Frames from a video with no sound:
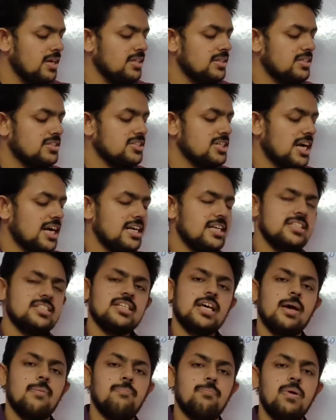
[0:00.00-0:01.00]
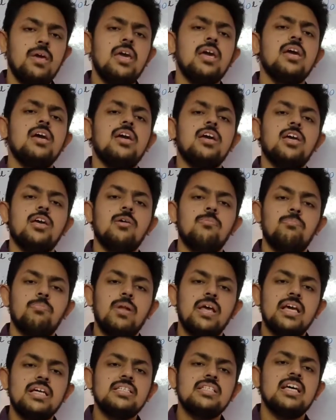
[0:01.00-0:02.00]
The child is happy. He
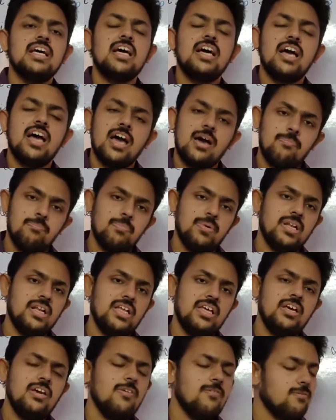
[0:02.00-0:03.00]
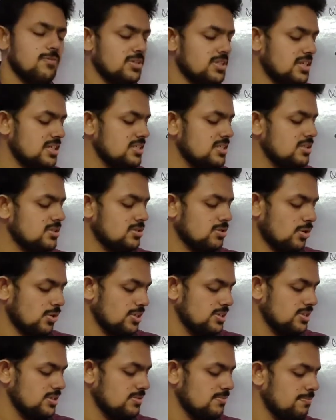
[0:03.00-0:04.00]
plays happily with his
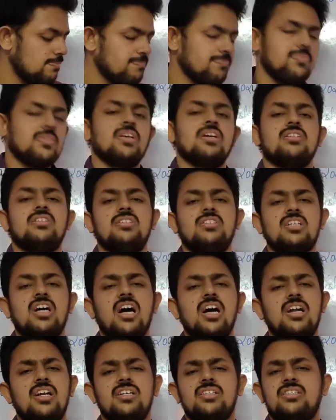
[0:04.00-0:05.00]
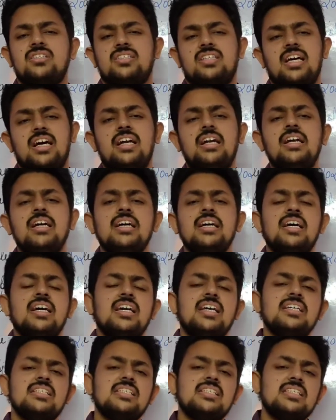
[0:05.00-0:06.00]
toys. The child is sad.
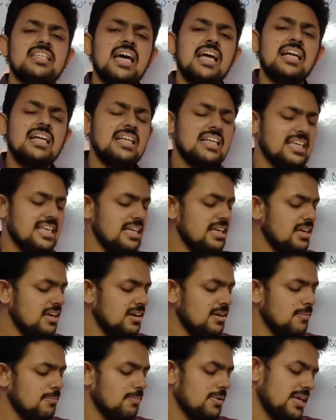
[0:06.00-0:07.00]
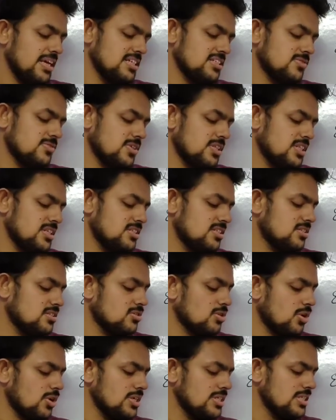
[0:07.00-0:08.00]
He sadly plays with his
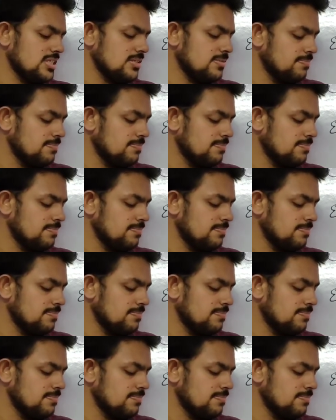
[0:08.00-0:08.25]
toys.